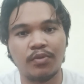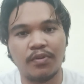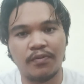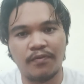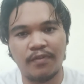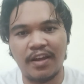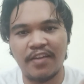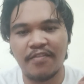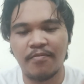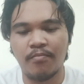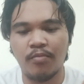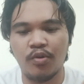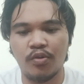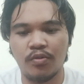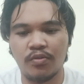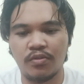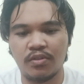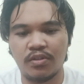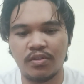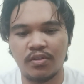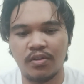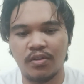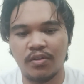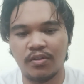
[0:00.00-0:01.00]
with
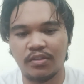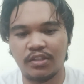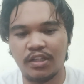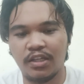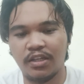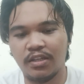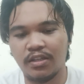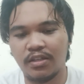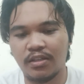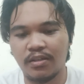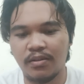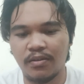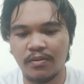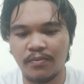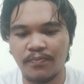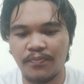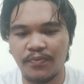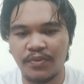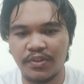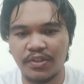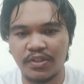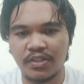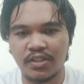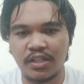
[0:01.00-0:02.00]
lifeboats. Okay,
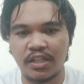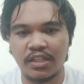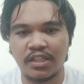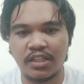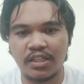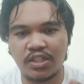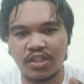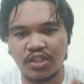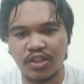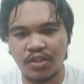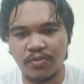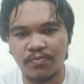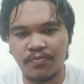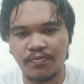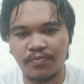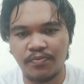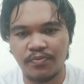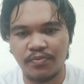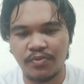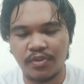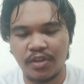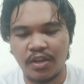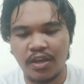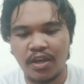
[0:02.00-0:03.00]
it's like this ship,
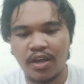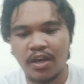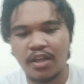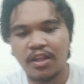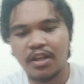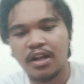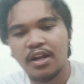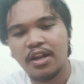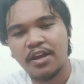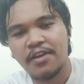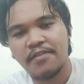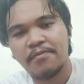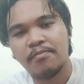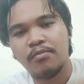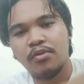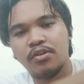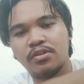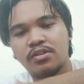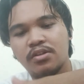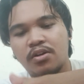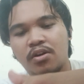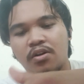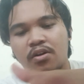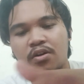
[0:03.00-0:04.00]
then the
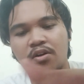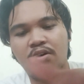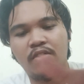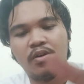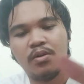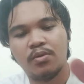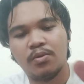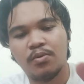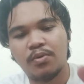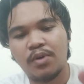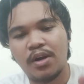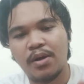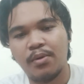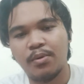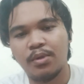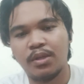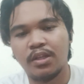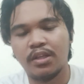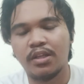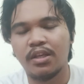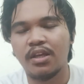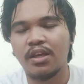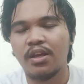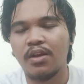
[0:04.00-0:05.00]
lifeboats all around
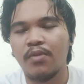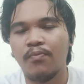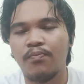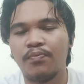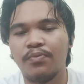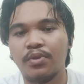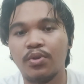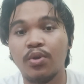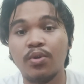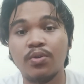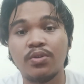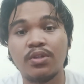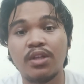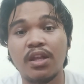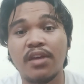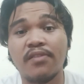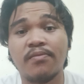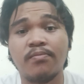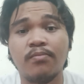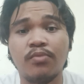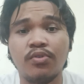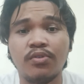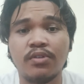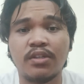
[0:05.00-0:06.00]
it. Those
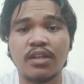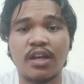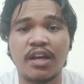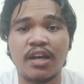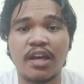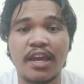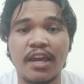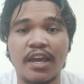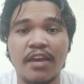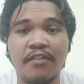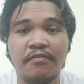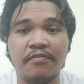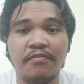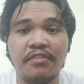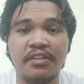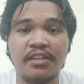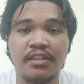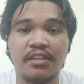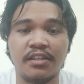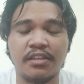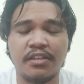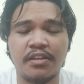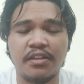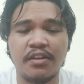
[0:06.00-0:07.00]
lifeboats are
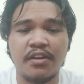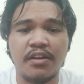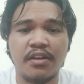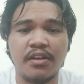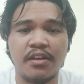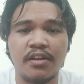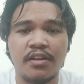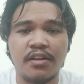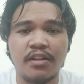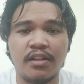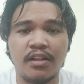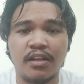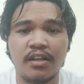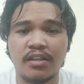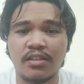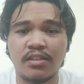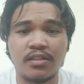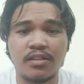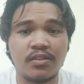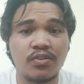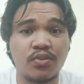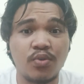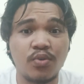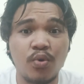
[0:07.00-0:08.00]
heavy, like
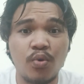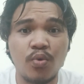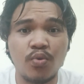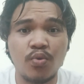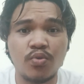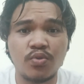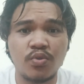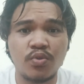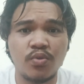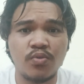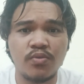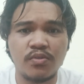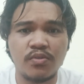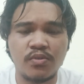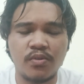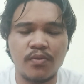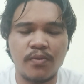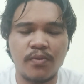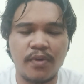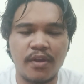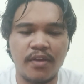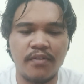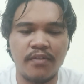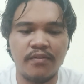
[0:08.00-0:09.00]
so
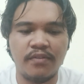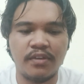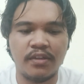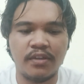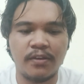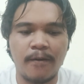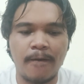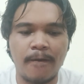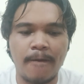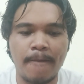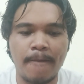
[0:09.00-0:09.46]
heavy,